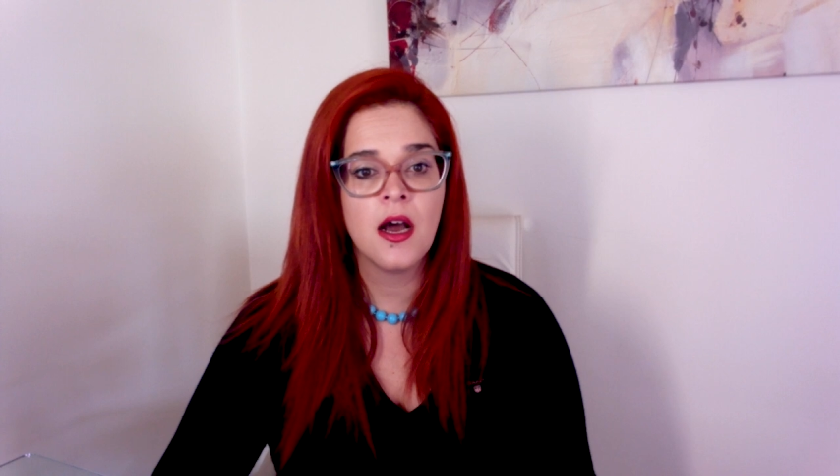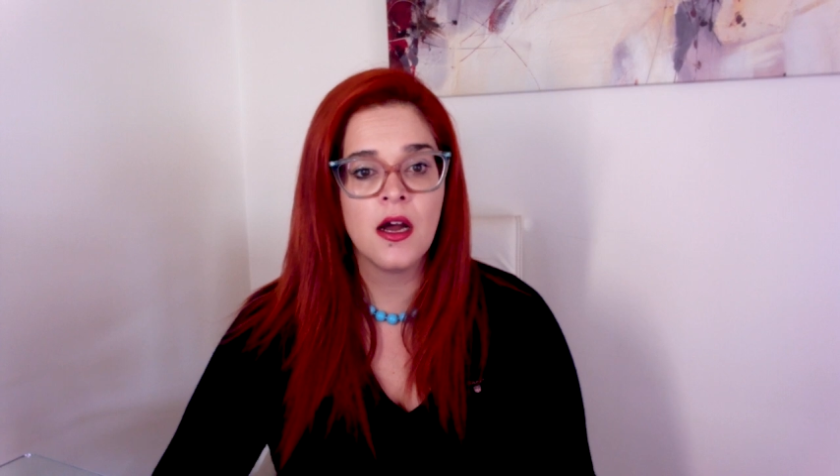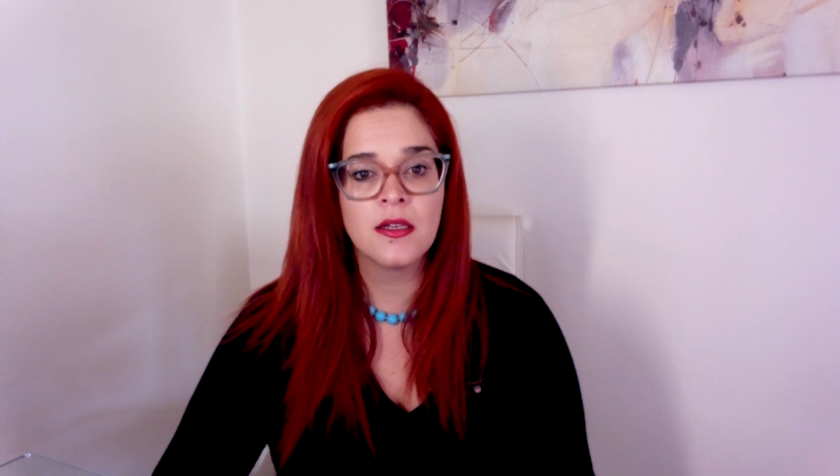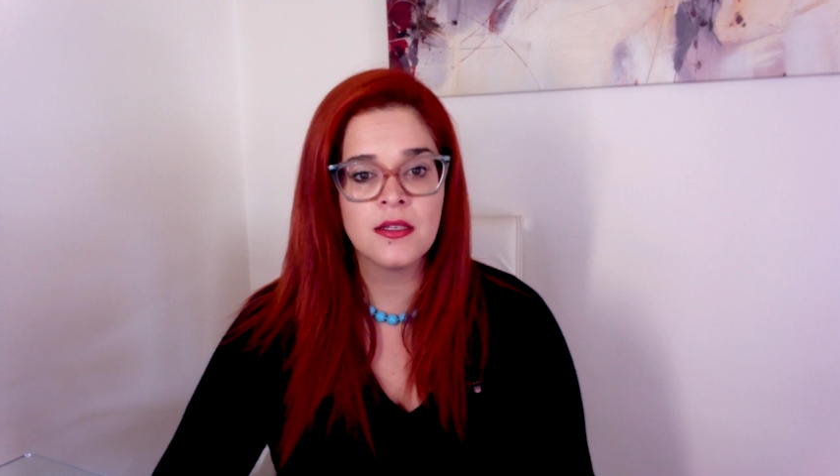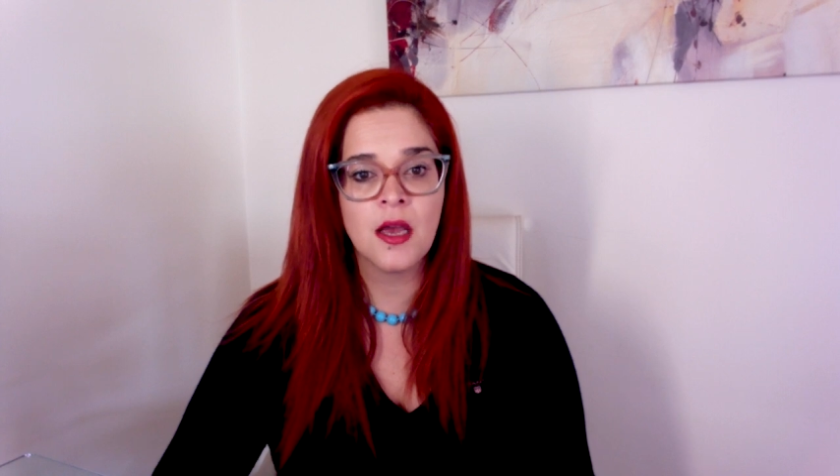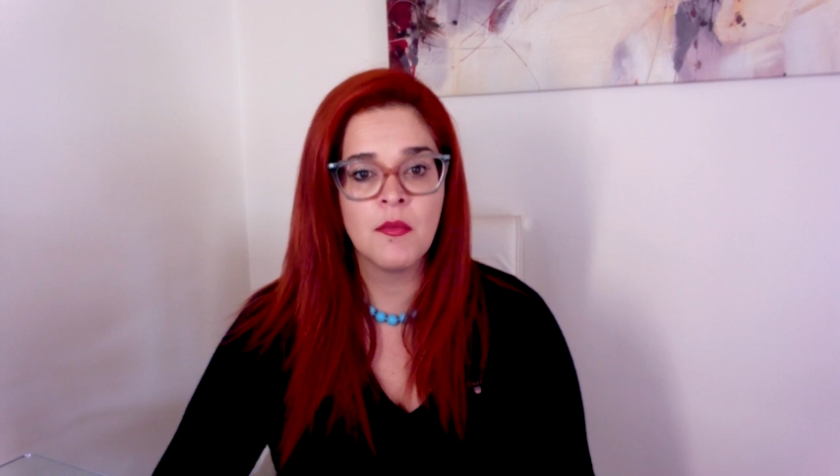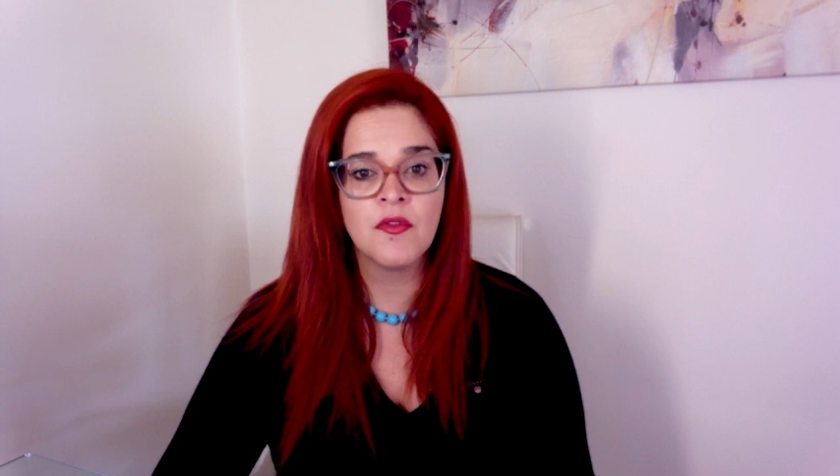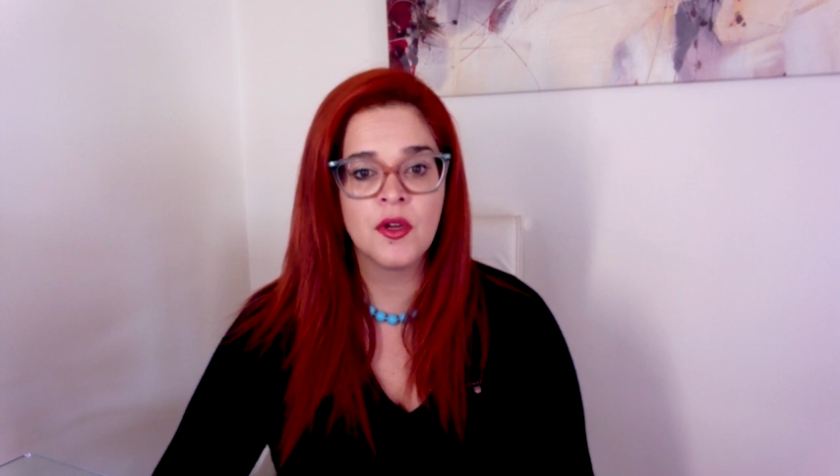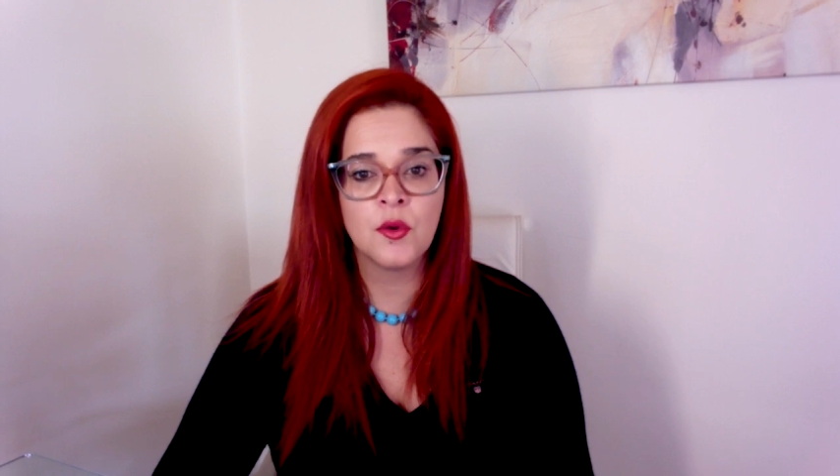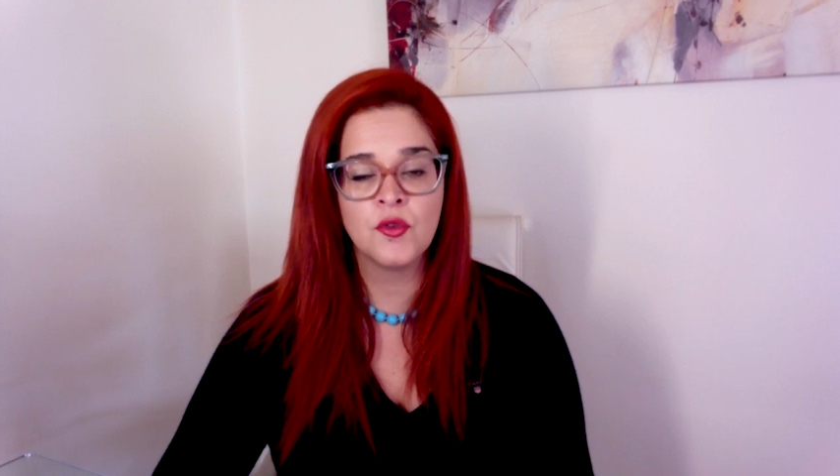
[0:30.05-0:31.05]
are some
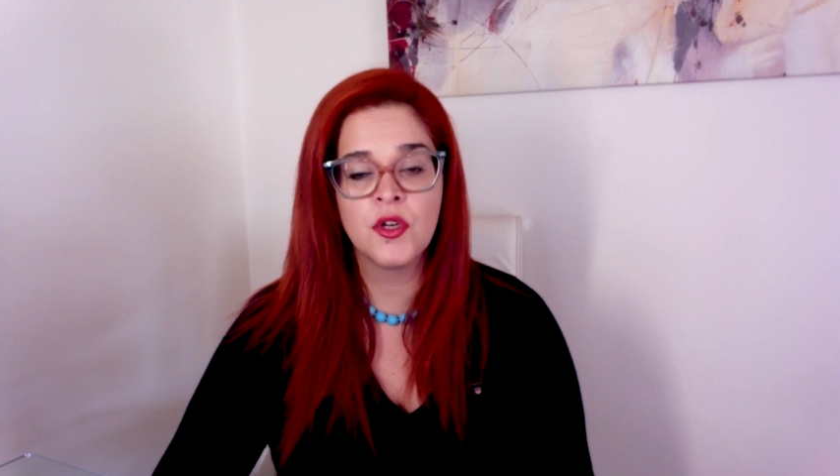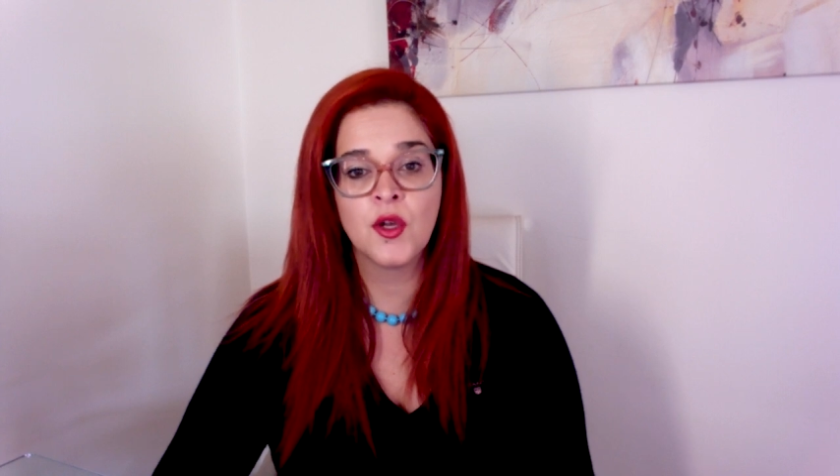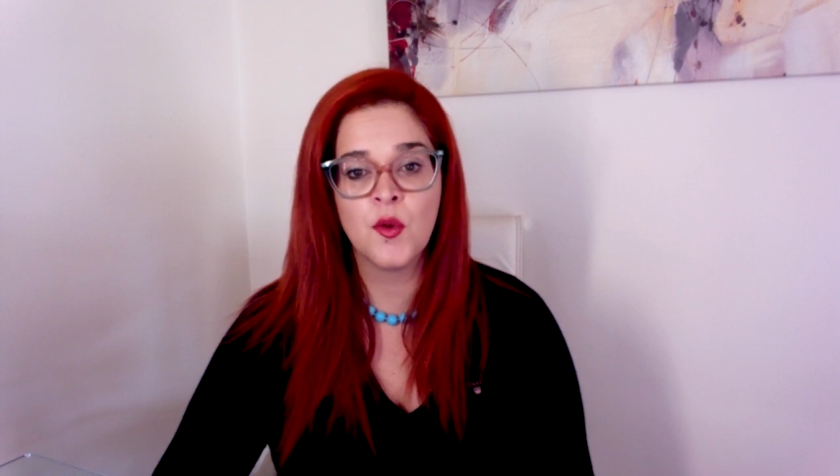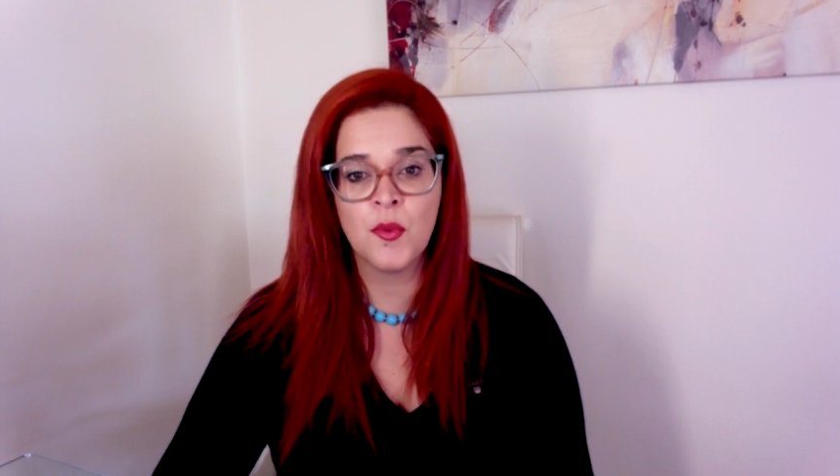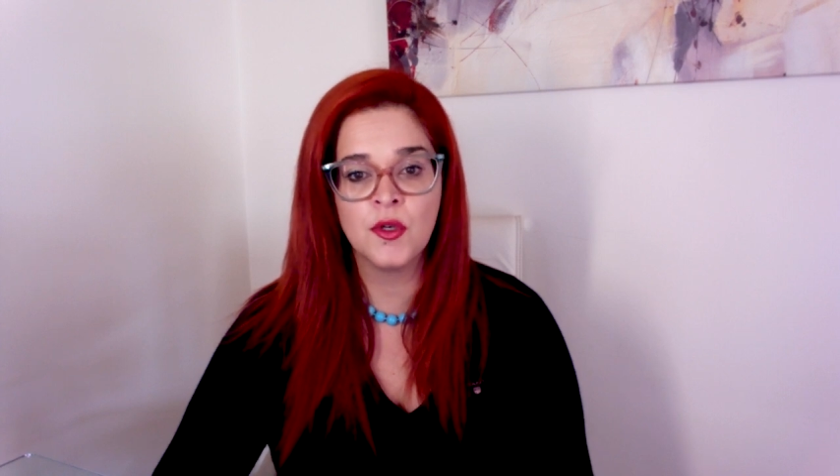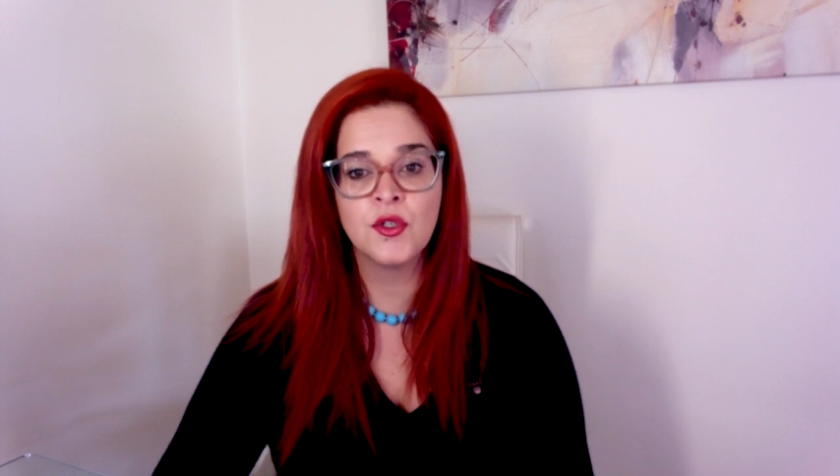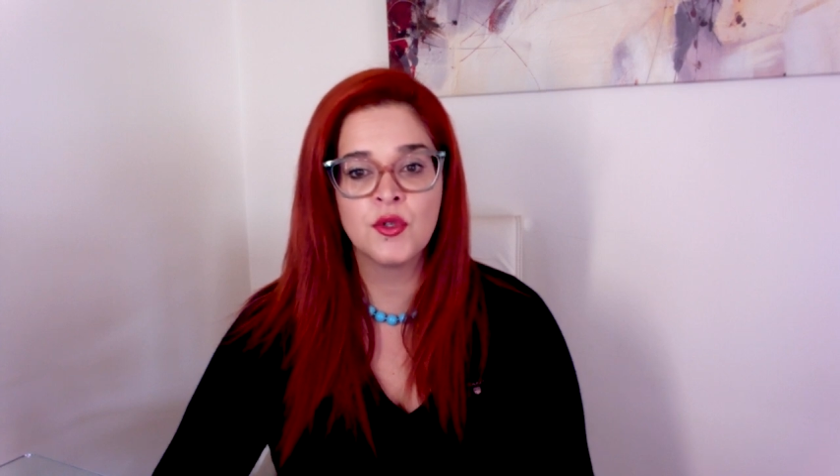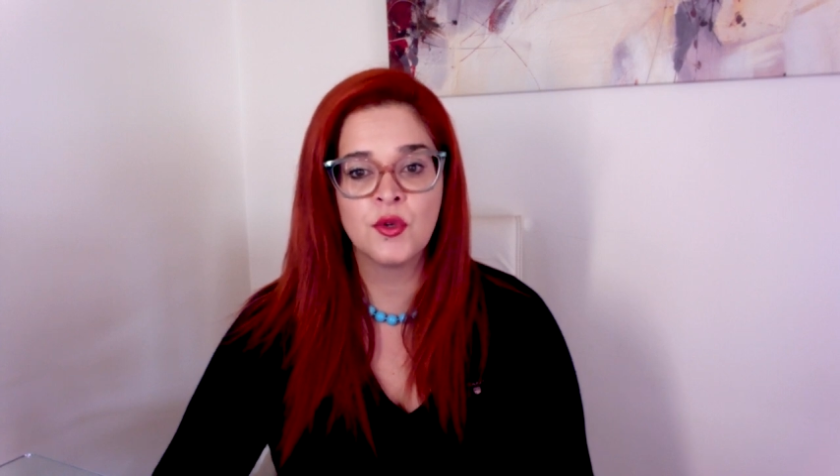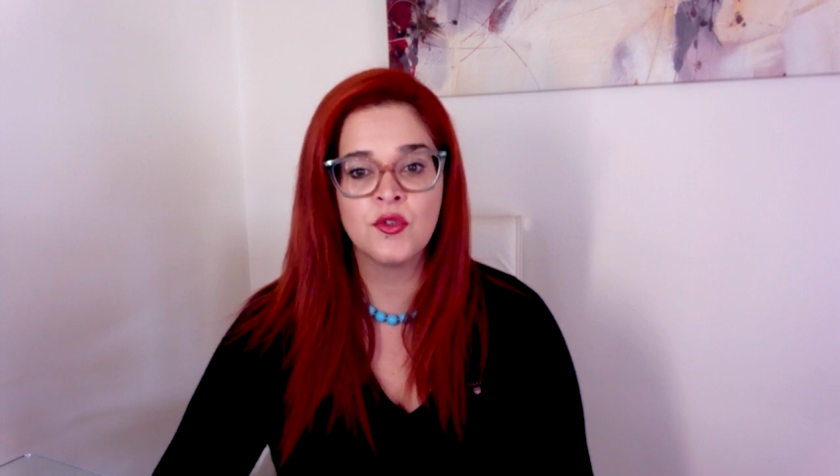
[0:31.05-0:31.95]
of the crucial components to